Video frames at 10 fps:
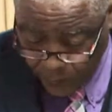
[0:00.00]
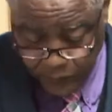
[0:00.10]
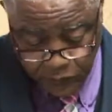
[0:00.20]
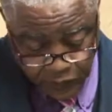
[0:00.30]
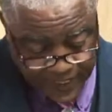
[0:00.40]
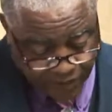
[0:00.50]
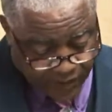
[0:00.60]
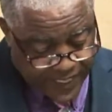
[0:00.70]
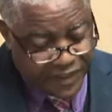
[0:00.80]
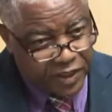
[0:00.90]
So
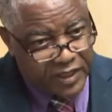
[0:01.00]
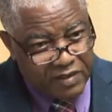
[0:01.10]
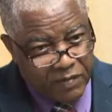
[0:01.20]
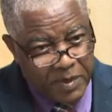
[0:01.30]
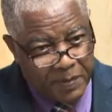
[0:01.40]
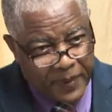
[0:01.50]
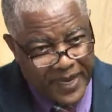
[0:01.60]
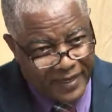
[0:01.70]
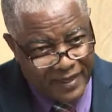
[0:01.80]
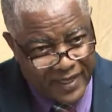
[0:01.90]
it shouldn't even be
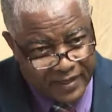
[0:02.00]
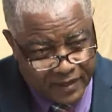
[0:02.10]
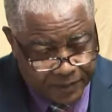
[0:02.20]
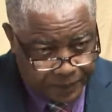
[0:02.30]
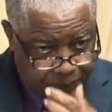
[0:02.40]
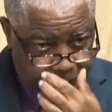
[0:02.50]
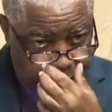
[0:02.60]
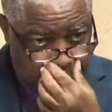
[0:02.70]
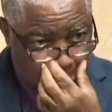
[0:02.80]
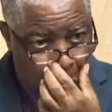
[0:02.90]
applying to these.
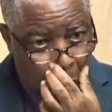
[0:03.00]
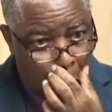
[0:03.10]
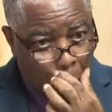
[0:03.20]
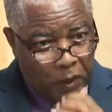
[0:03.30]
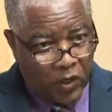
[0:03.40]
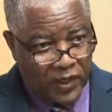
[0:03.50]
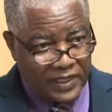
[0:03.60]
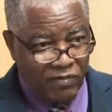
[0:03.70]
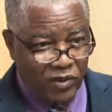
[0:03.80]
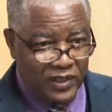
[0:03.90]
Because
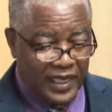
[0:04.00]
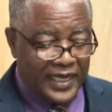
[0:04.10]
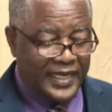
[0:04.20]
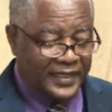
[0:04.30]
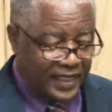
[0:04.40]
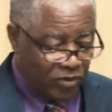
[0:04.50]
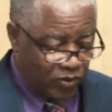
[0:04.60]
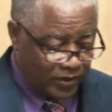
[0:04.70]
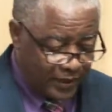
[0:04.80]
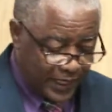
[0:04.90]
if you, let's say you
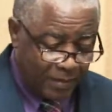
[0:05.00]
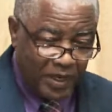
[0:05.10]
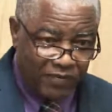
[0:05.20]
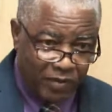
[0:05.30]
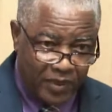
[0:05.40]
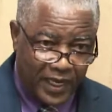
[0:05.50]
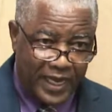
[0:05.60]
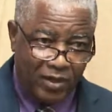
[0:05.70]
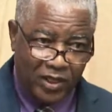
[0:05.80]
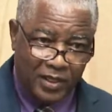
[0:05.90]
were taking money from me, I
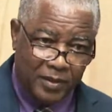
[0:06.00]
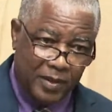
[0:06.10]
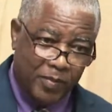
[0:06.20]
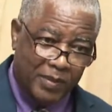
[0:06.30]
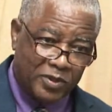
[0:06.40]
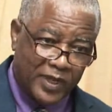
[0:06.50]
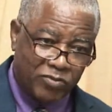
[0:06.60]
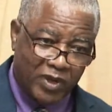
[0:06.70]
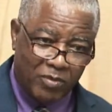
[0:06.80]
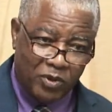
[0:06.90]
go to the Employment Rights
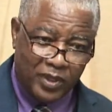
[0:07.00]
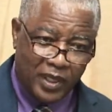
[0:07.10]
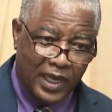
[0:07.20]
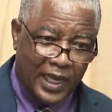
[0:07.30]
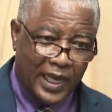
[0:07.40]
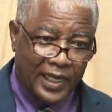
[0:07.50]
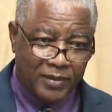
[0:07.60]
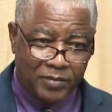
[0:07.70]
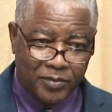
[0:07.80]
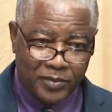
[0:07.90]
Tribunal and
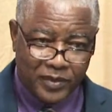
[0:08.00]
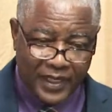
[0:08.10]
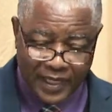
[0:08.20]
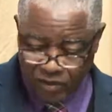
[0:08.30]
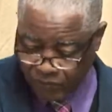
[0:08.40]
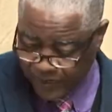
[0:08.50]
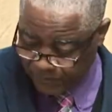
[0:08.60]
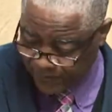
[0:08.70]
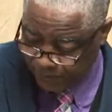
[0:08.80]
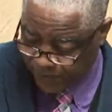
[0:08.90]
said that you would
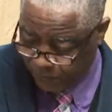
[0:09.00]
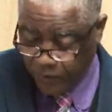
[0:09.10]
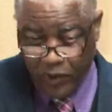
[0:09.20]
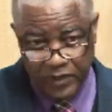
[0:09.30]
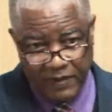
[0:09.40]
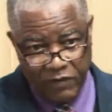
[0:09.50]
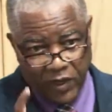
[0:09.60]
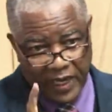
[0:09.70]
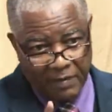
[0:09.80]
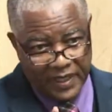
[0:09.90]
dismiss me, because if you
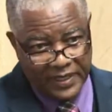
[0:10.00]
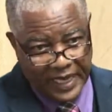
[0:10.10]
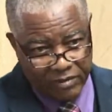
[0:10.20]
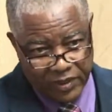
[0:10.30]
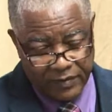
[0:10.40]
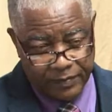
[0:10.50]
cut my salary